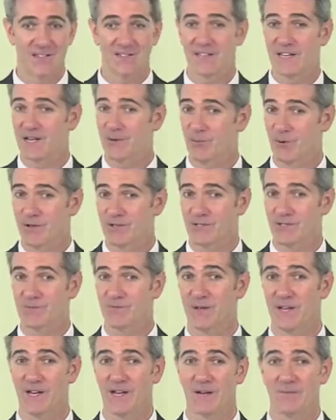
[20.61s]
Data breaches
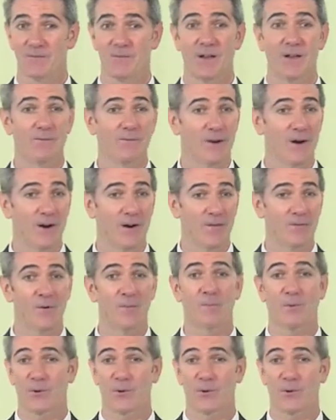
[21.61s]
may involve